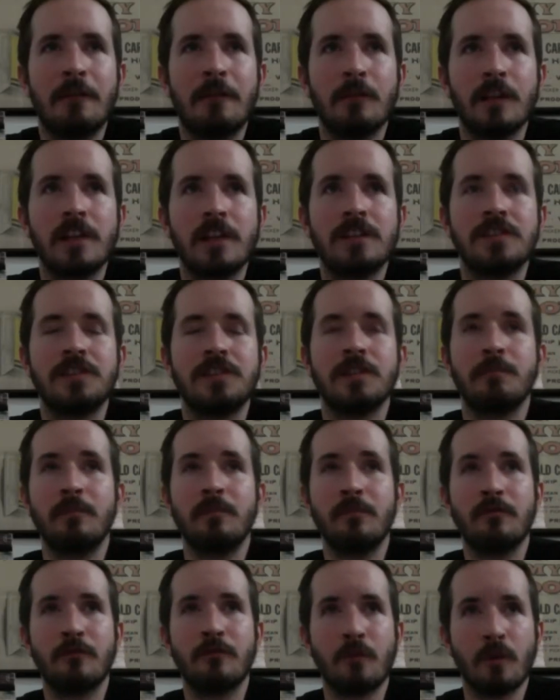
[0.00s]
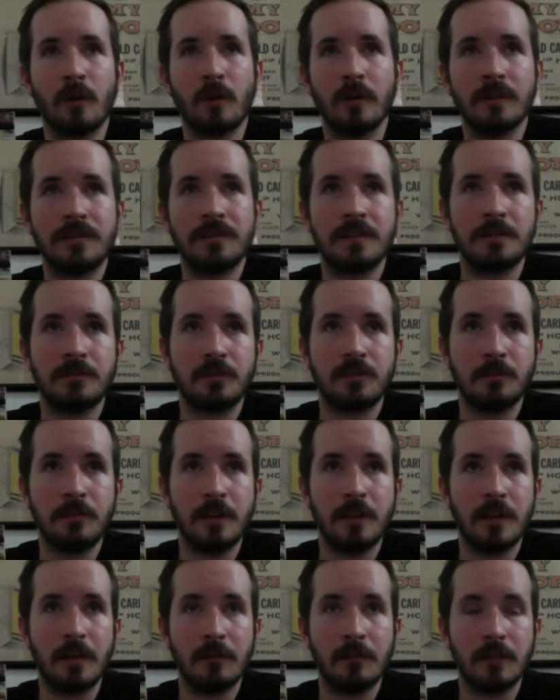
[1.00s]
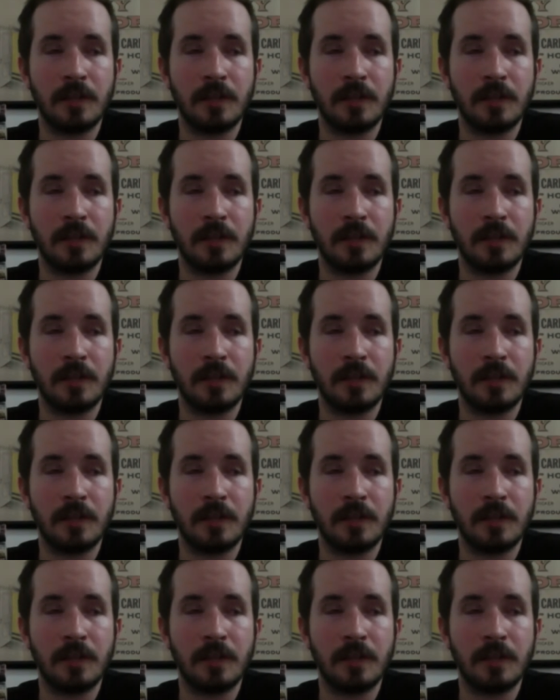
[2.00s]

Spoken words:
relationship before. It seems to be heavily